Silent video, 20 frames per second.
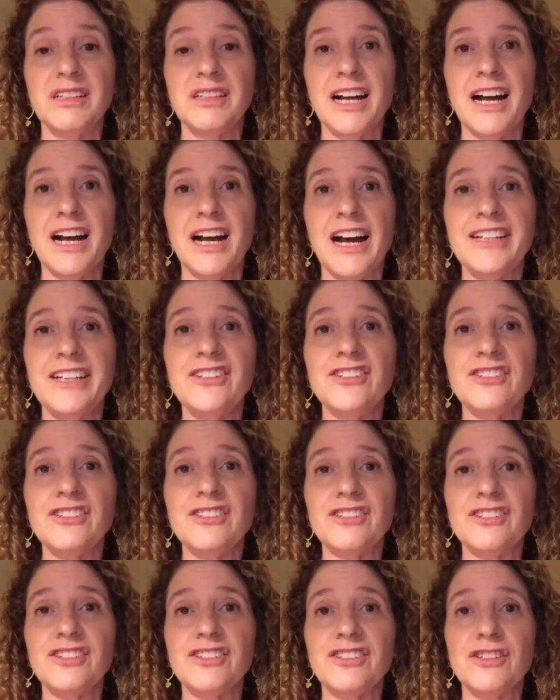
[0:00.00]

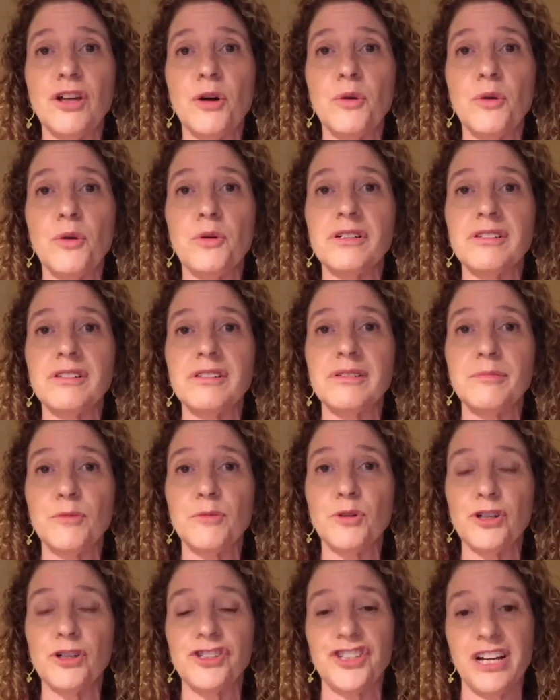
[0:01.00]
kinder, slower,
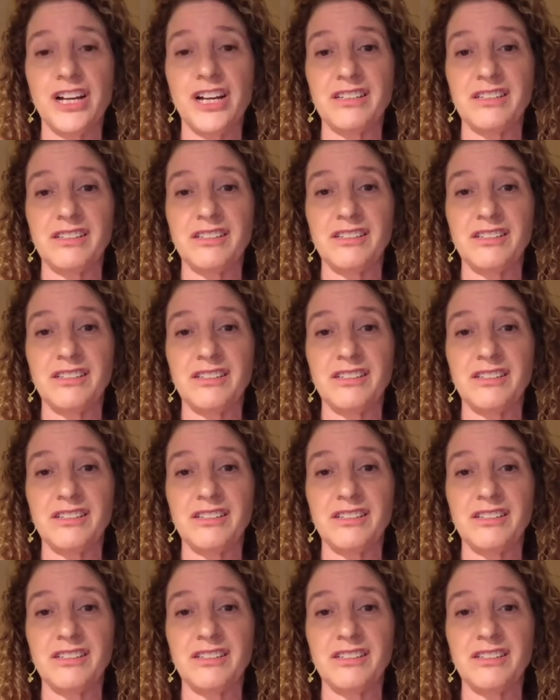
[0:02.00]
more just.